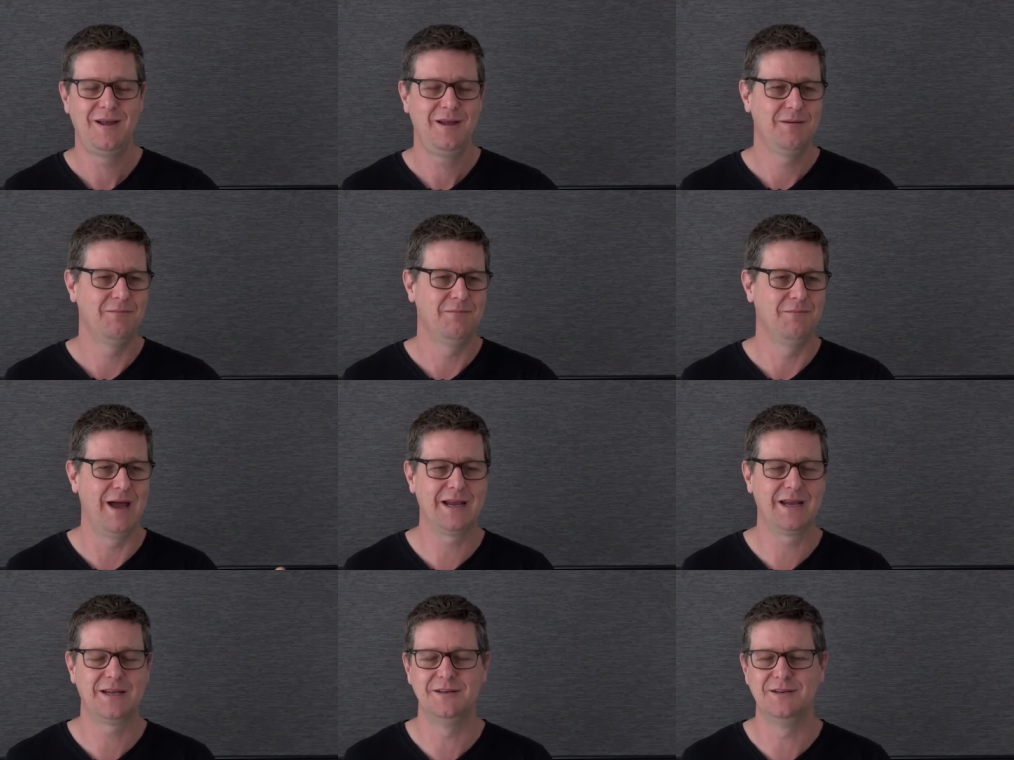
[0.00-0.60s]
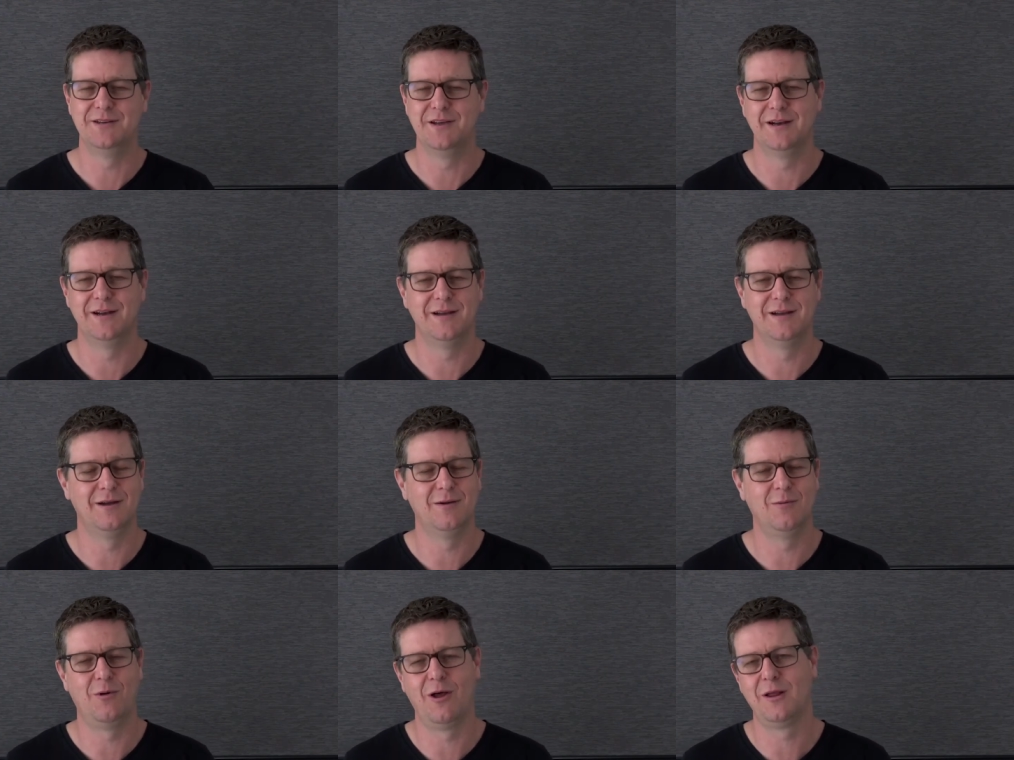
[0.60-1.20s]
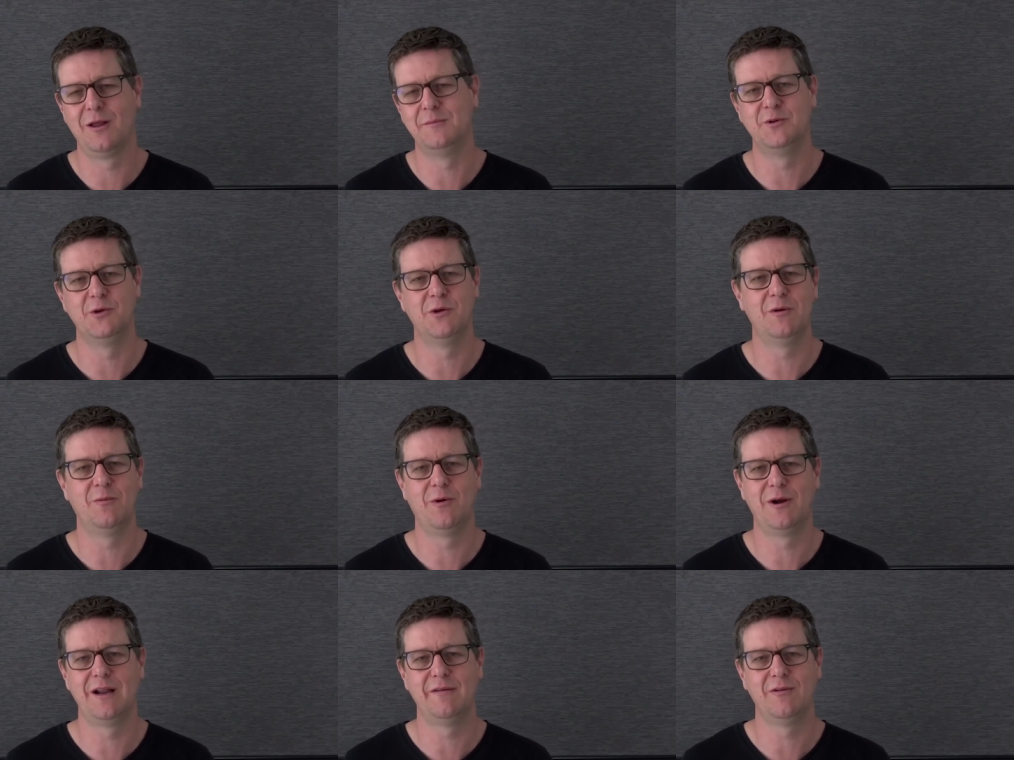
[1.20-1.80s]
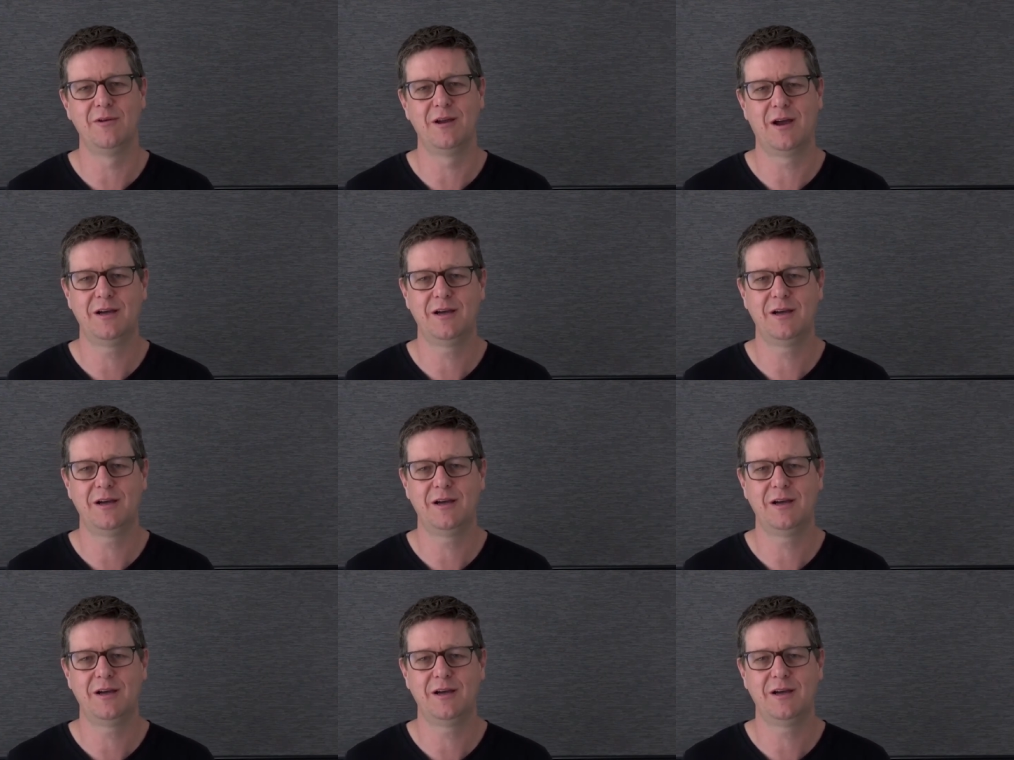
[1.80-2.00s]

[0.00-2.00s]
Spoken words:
making dinner, while I'm doing whatever.